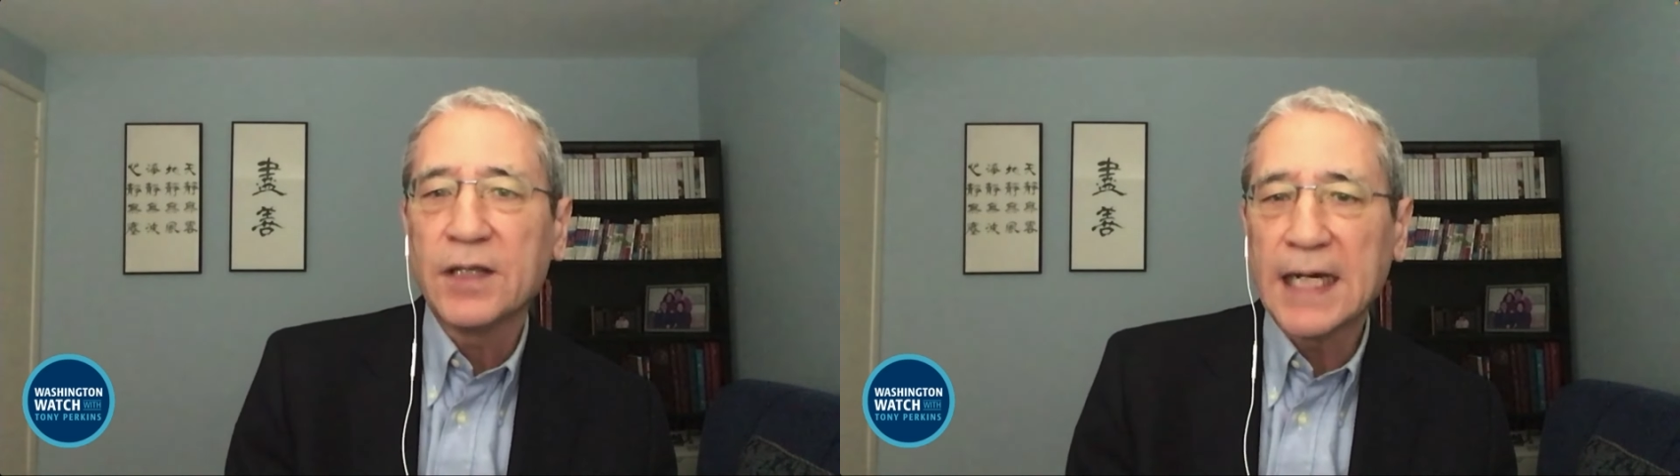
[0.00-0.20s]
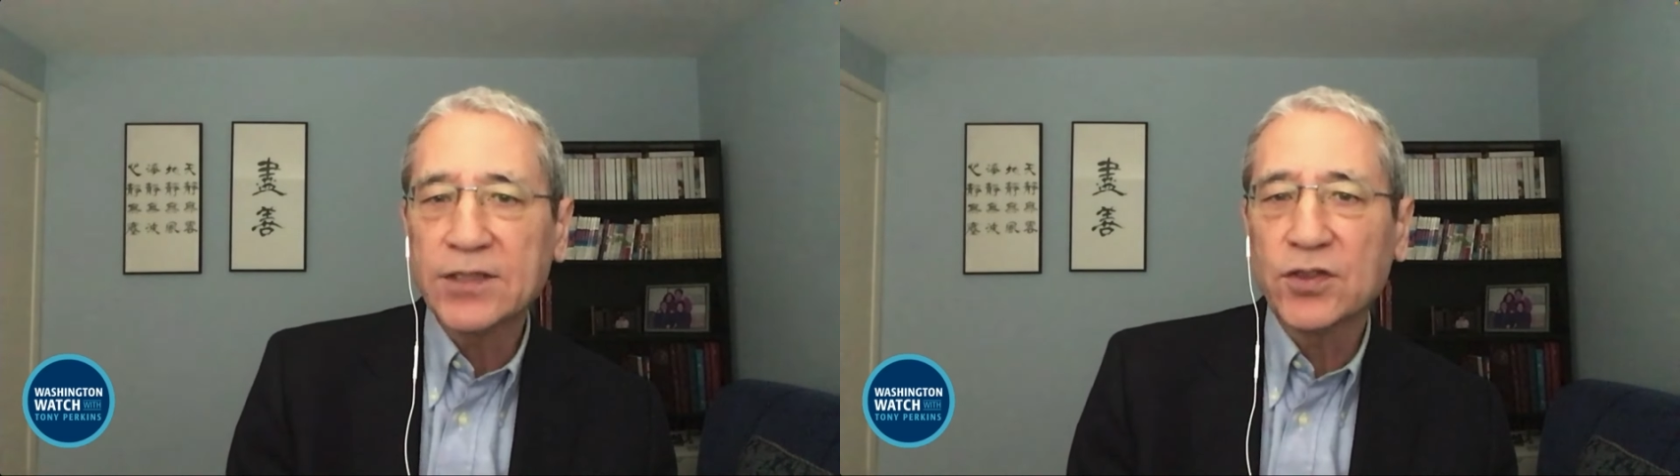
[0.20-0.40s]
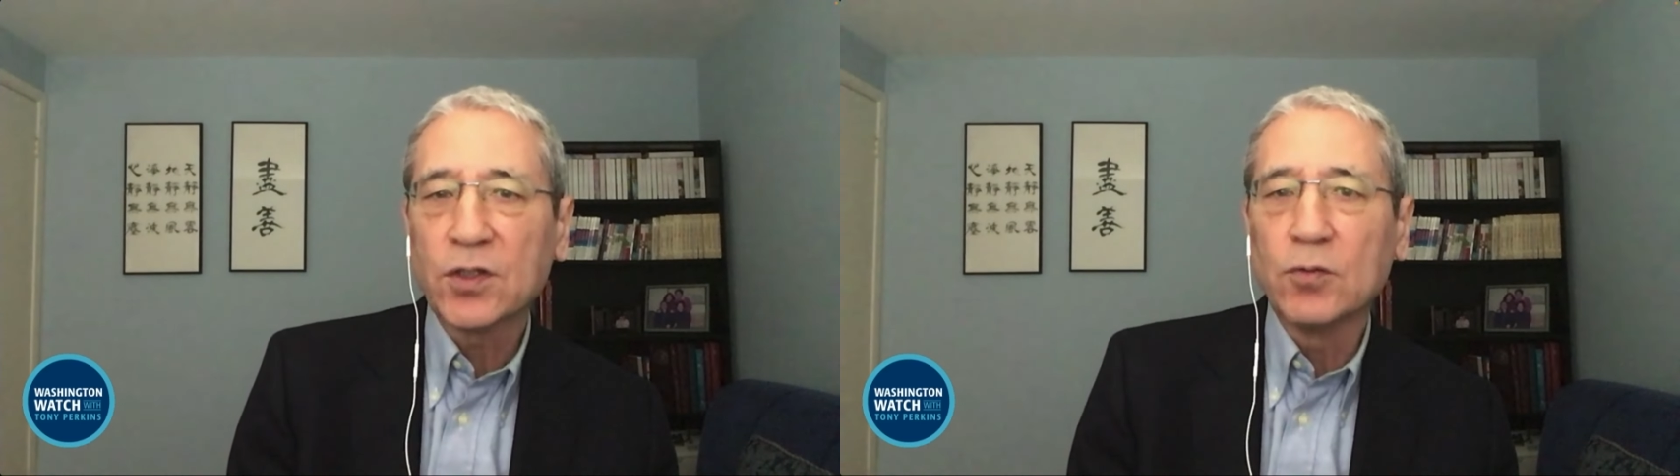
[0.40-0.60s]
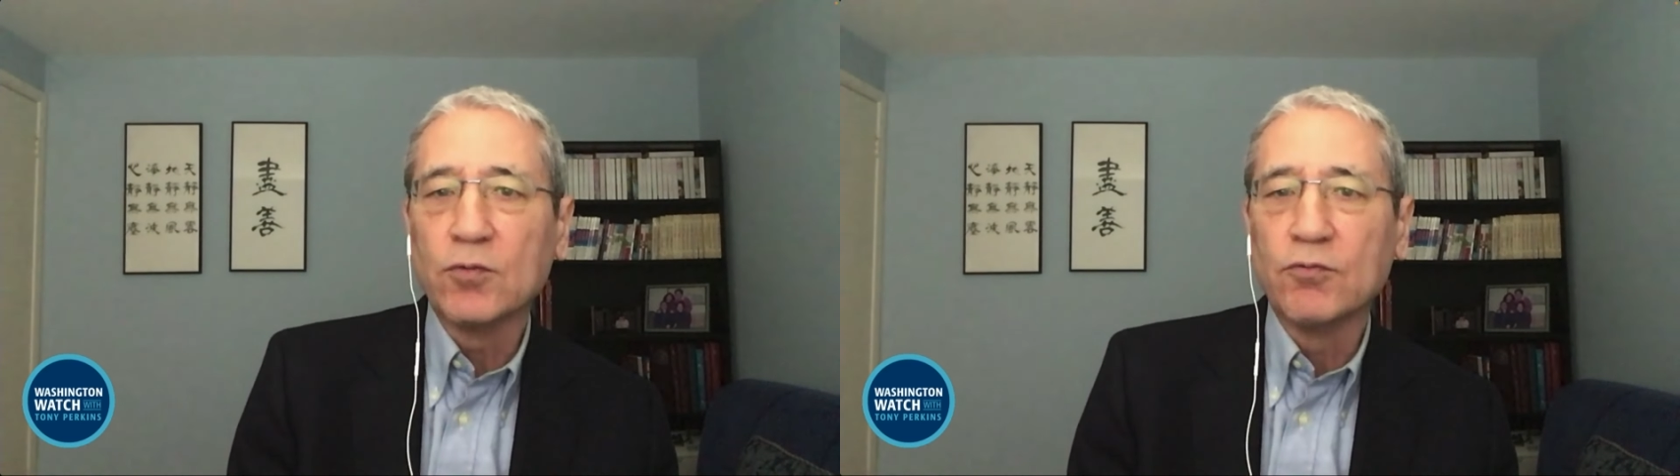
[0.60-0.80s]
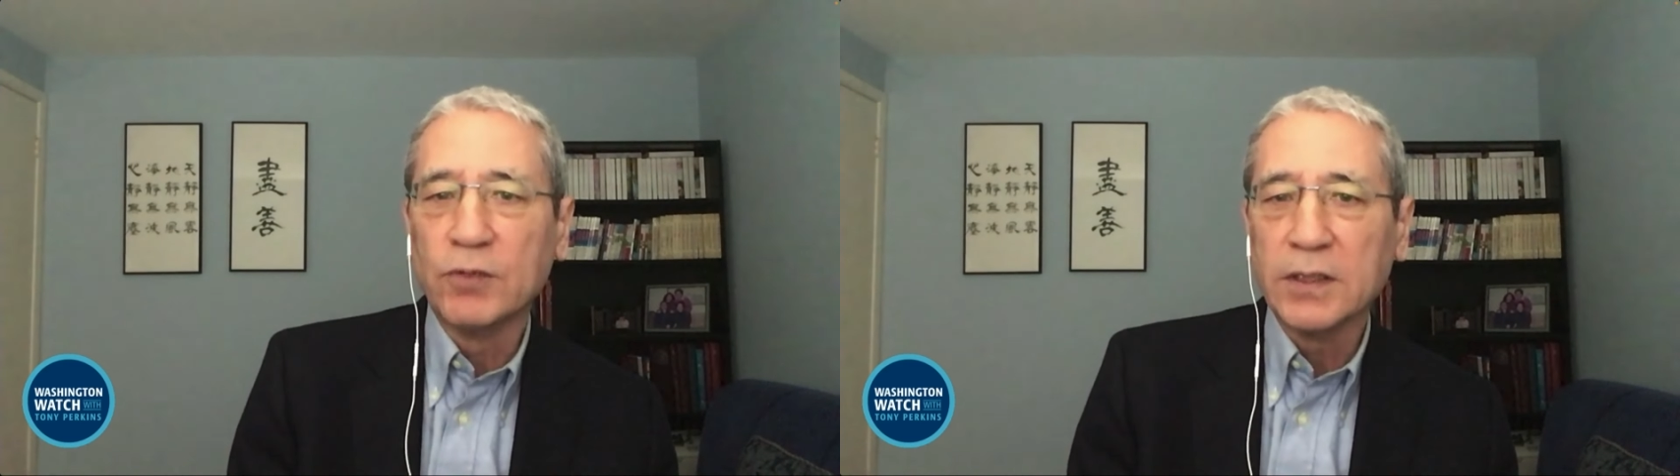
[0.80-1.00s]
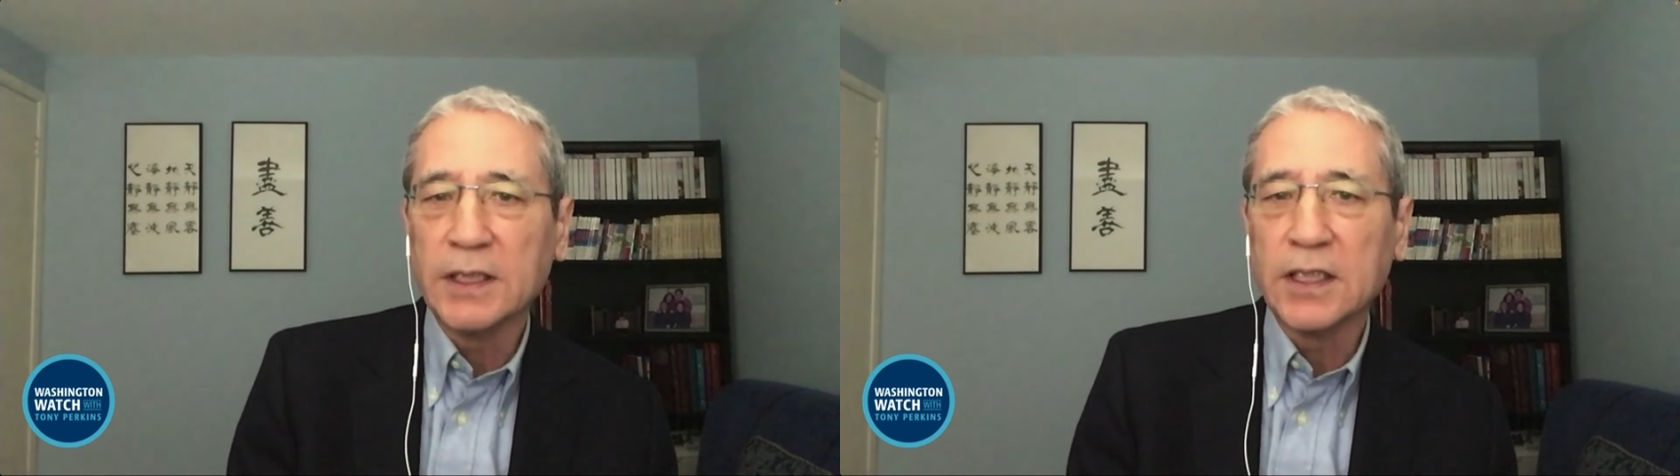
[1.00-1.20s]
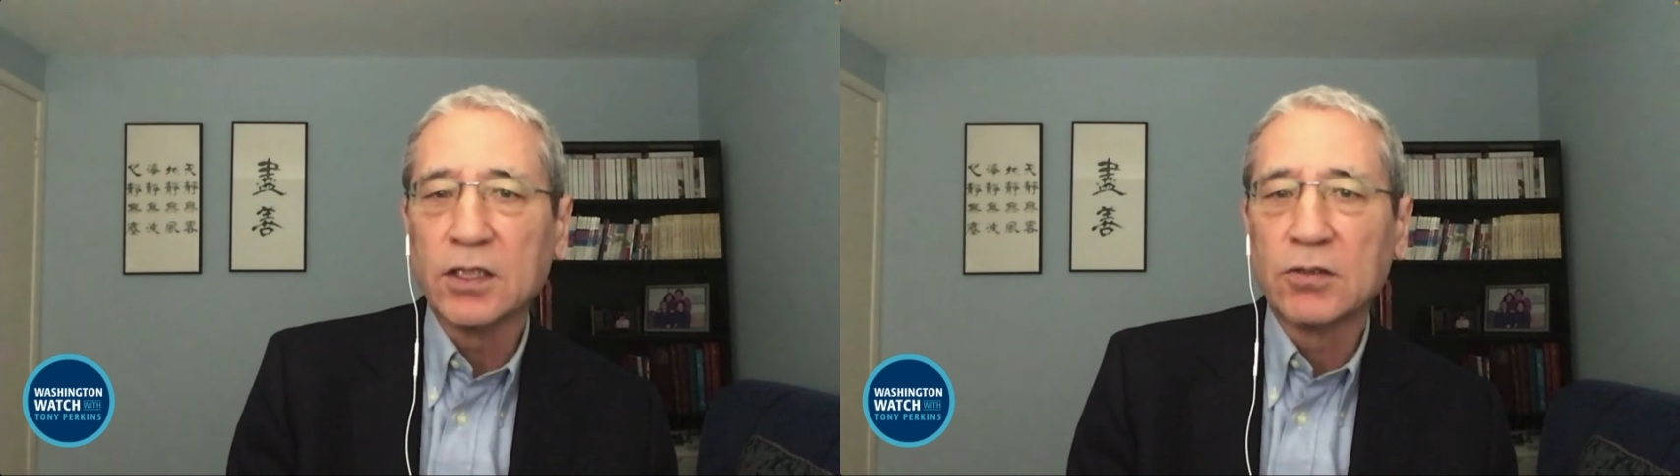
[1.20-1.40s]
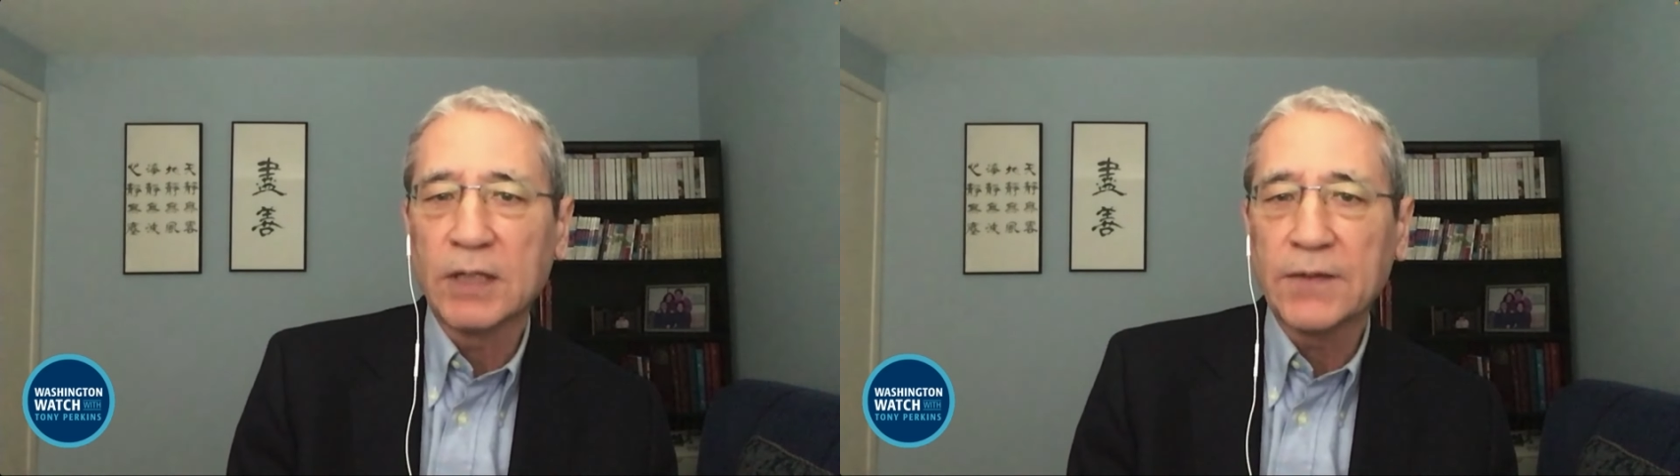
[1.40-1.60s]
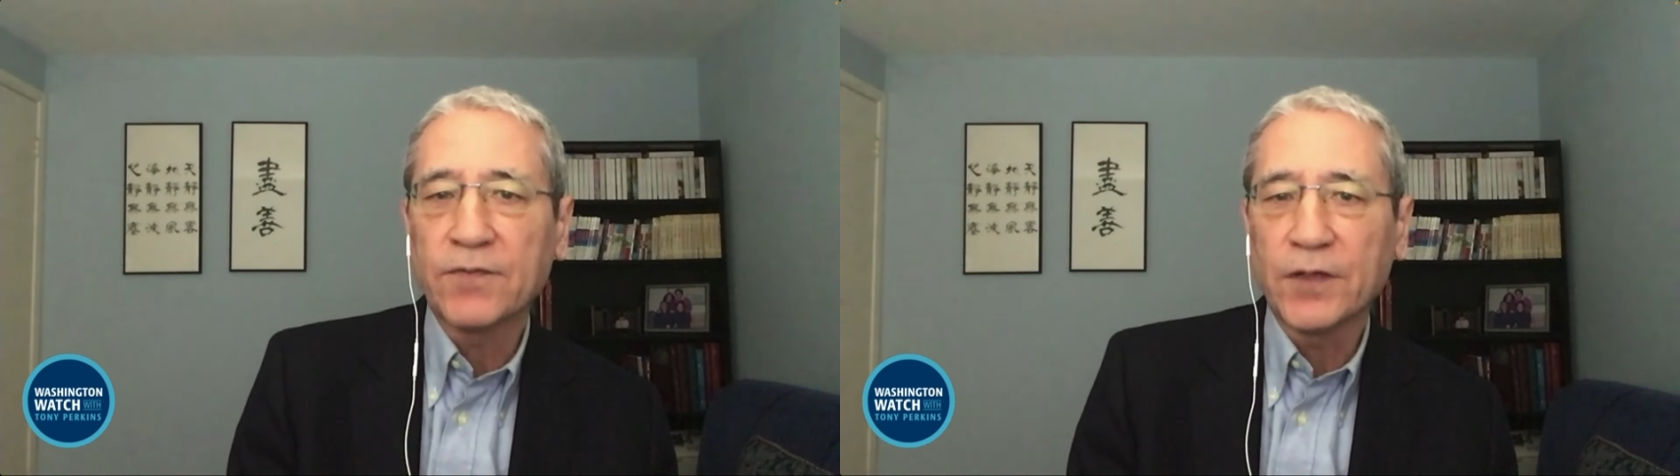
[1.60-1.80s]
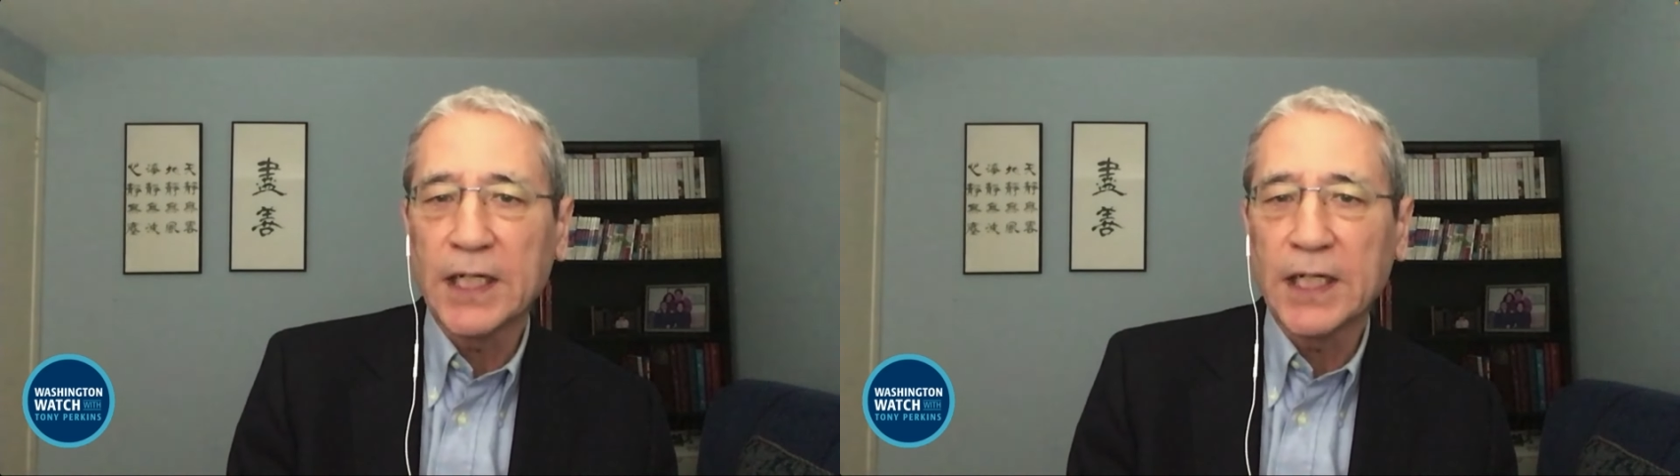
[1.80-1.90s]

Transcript: that's the really the great